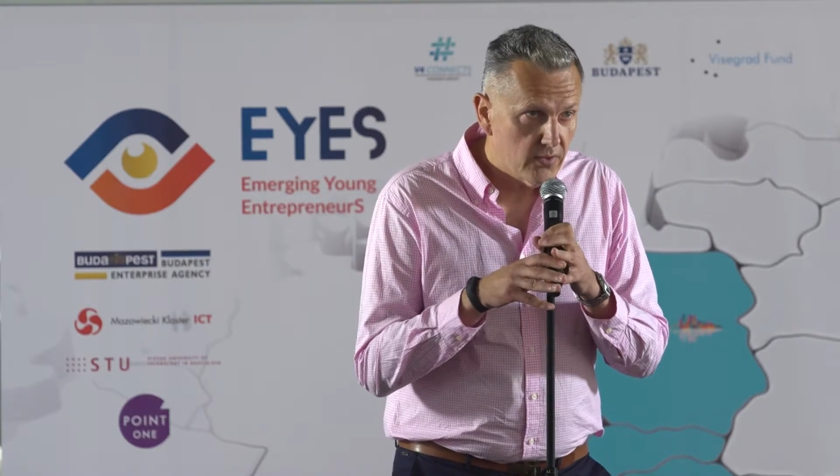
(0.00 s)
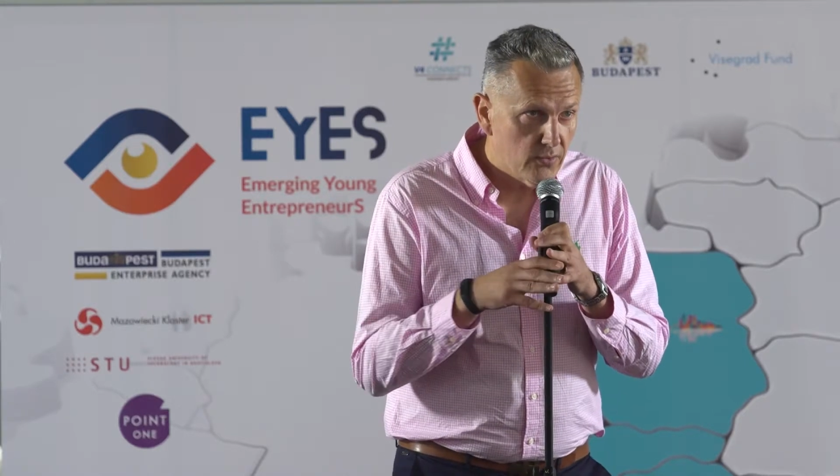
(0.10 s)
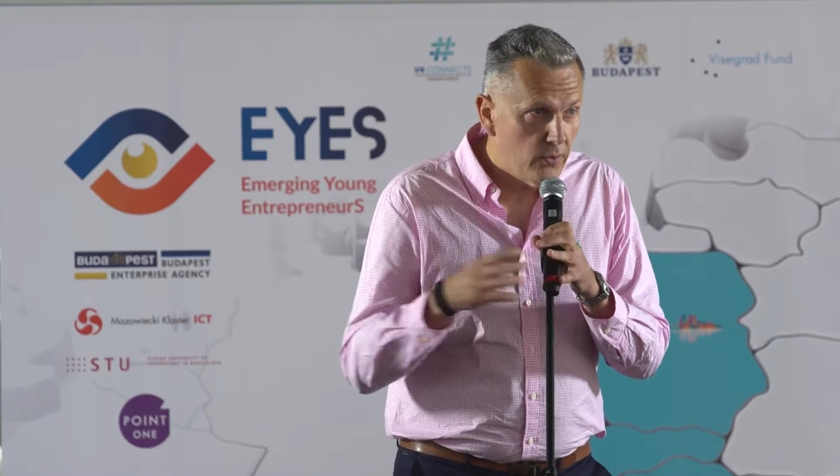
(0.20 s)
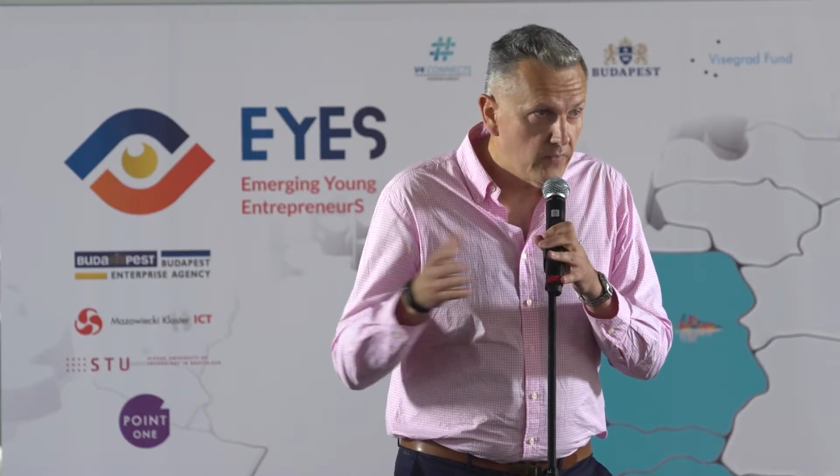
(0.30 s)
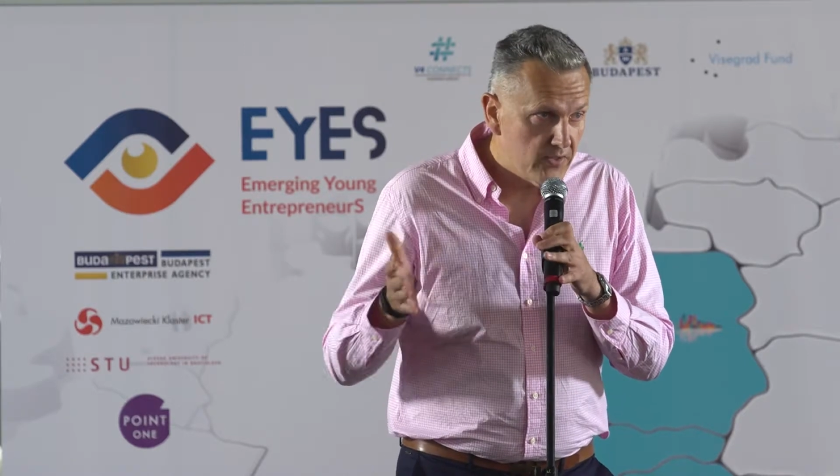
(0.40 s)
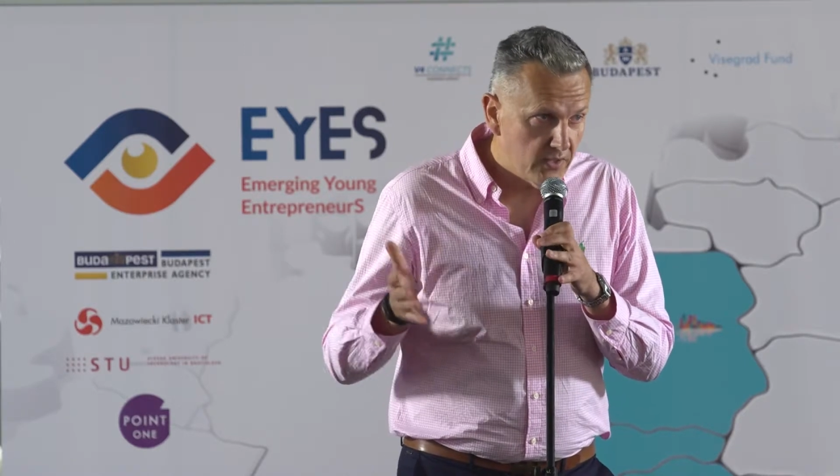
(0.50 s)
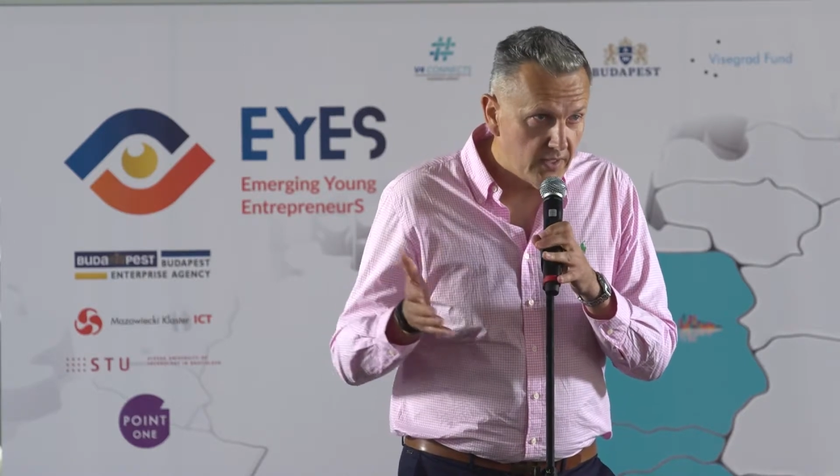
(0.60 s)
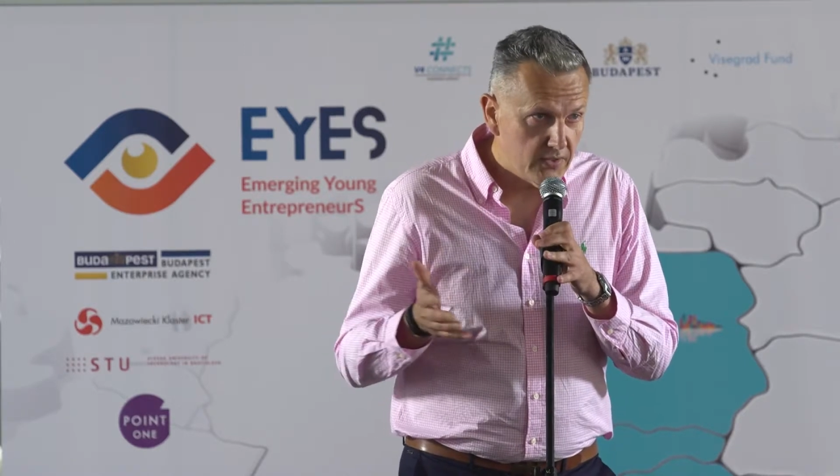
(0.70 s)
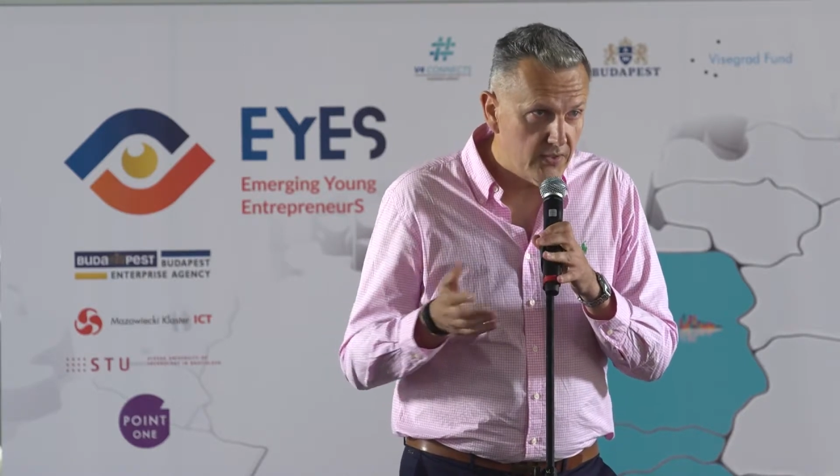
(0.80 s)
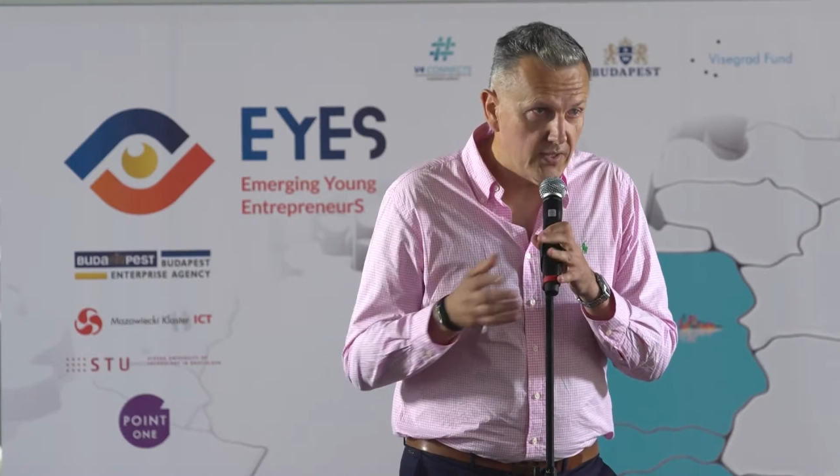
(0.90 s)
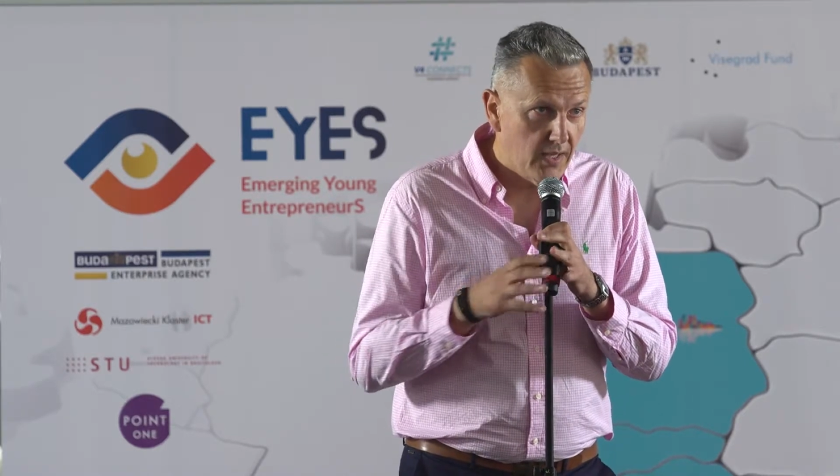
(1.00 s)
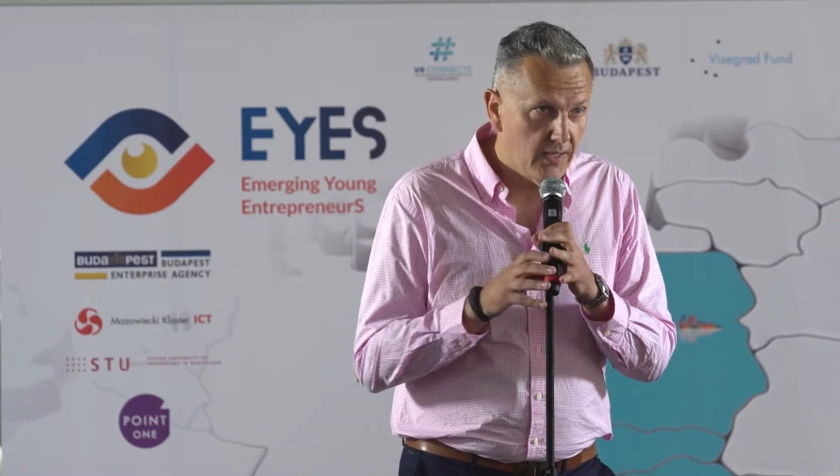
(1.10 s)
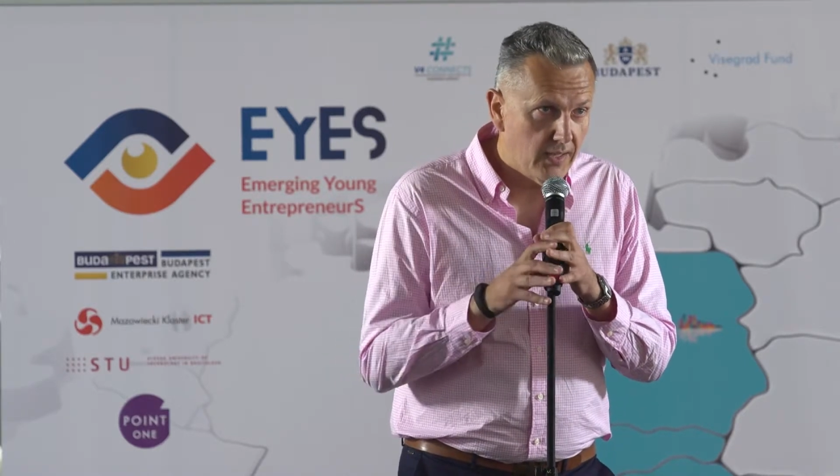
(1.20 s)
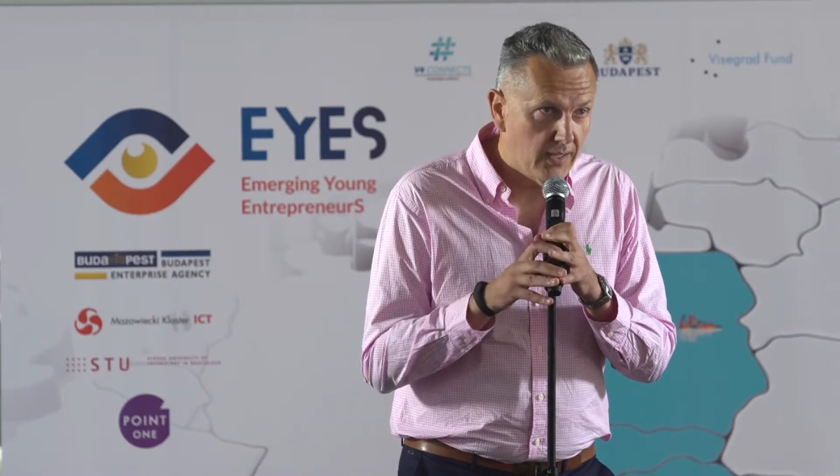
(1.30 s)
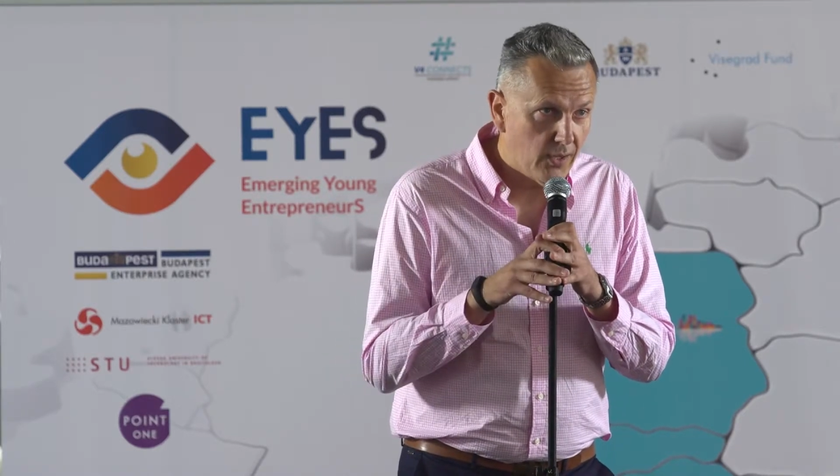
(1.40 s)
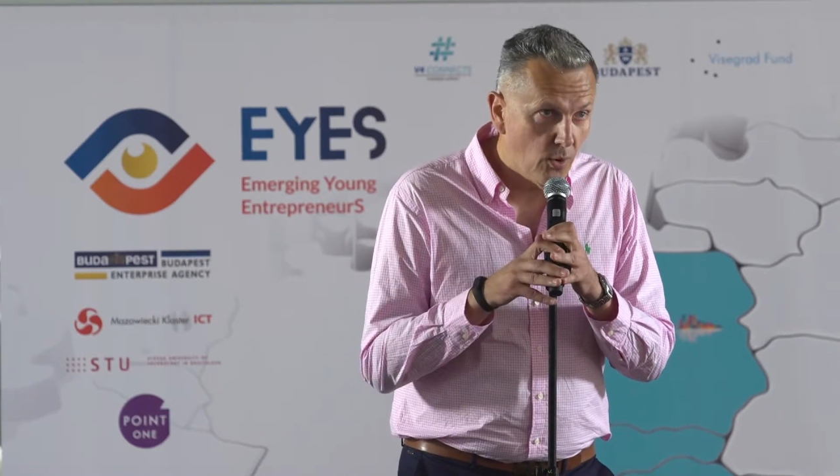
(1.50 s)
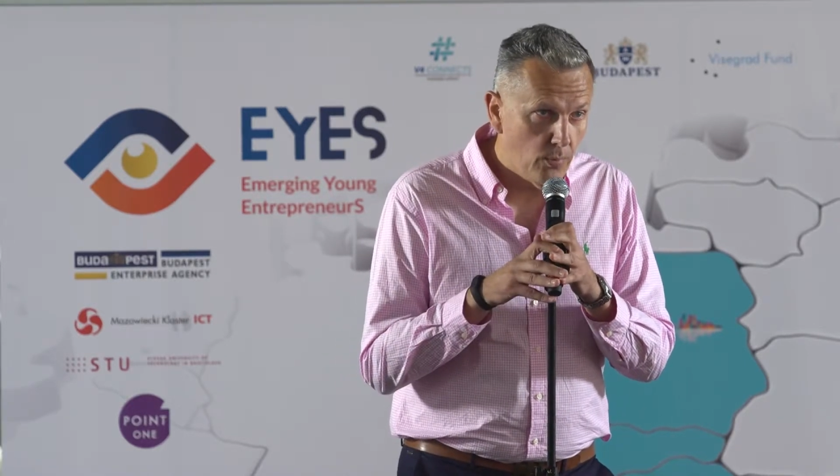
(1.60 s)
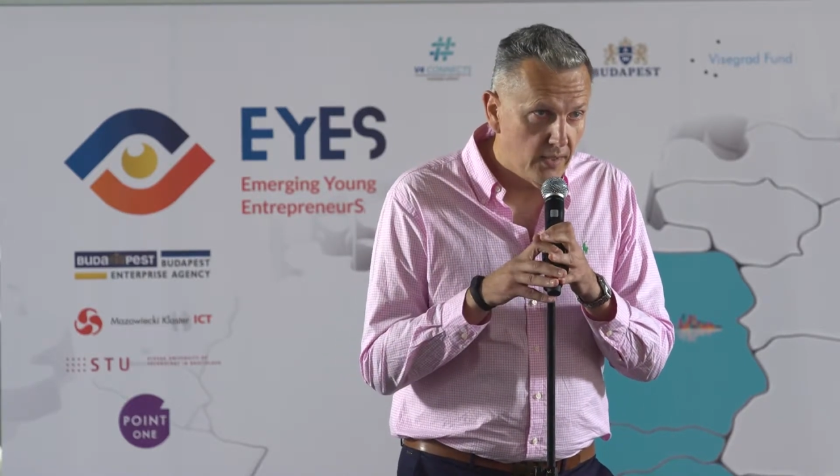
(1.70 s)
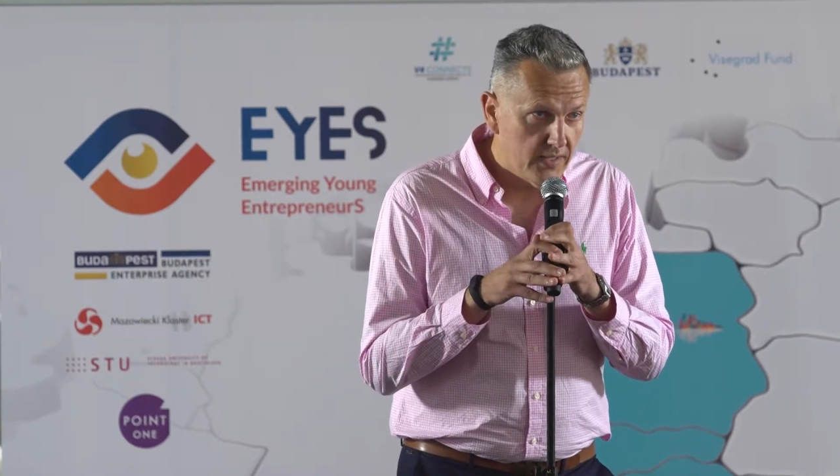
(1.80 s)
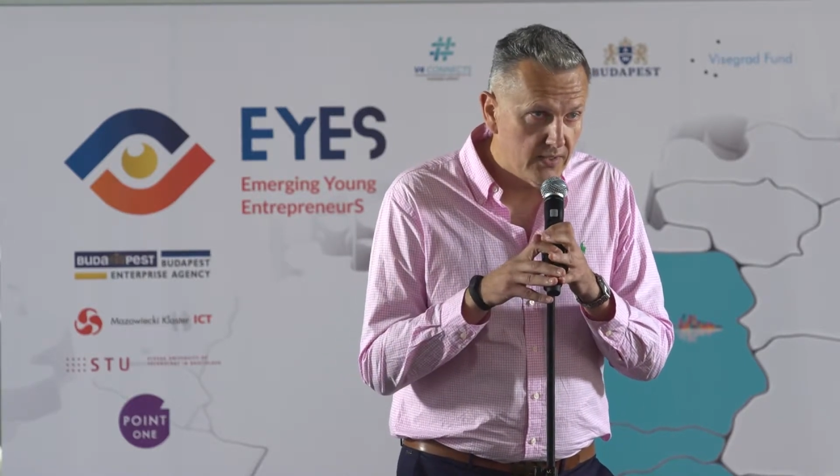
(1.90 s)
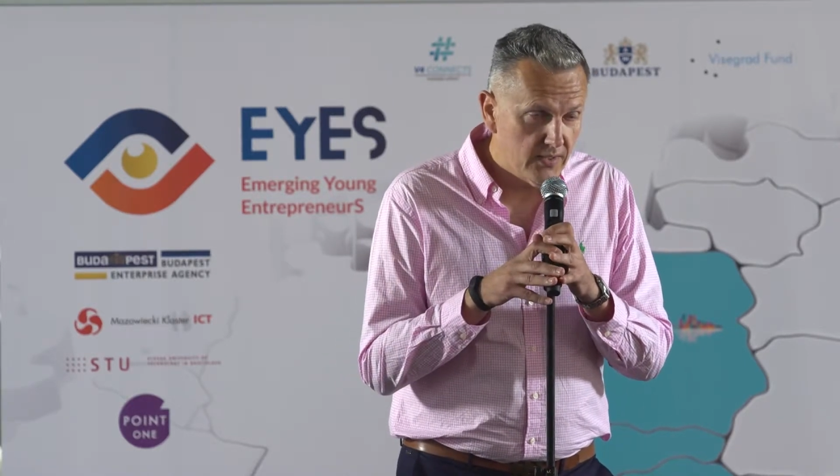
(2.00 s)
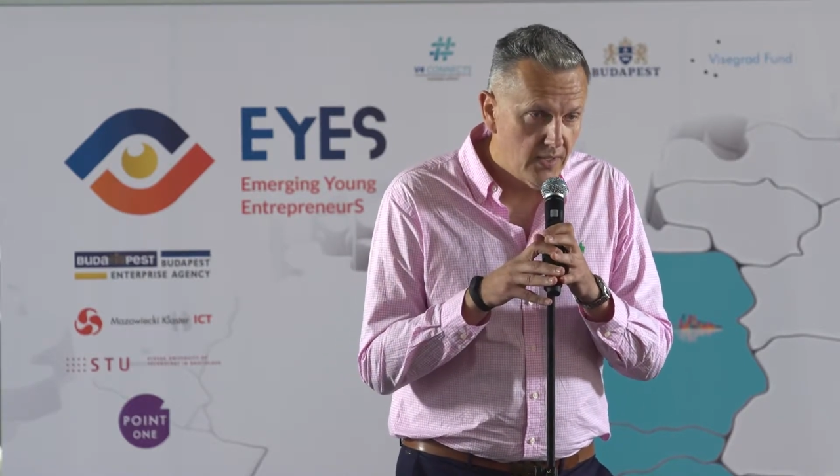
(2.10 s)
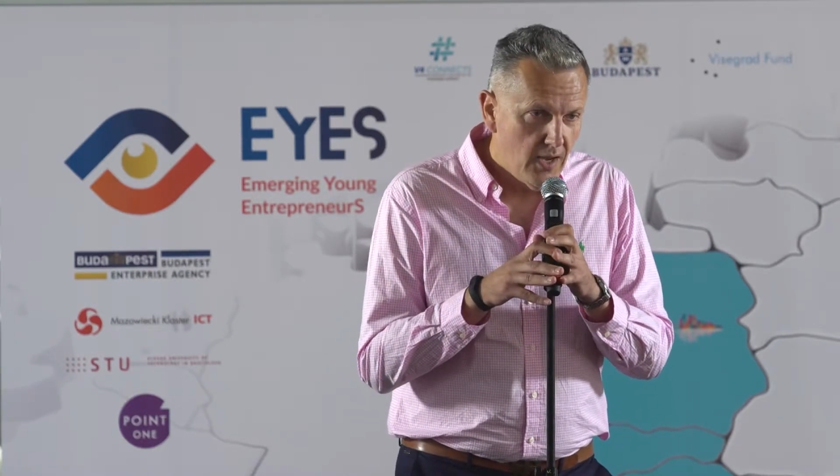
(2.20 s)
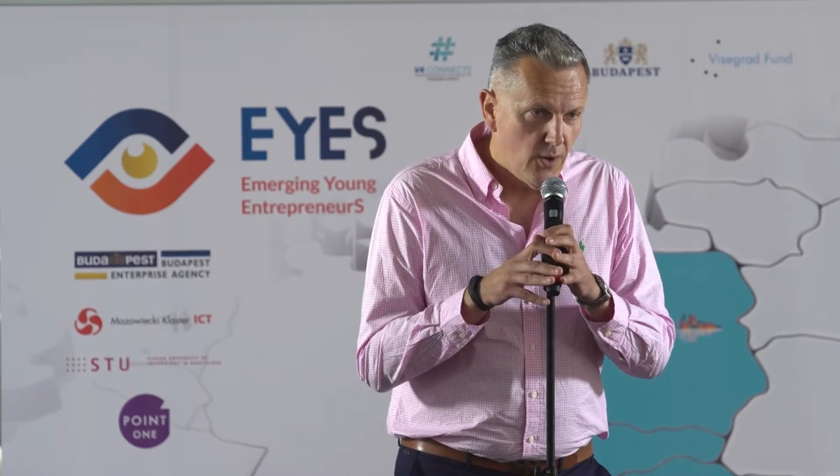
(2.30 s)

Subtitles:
universities, and companies,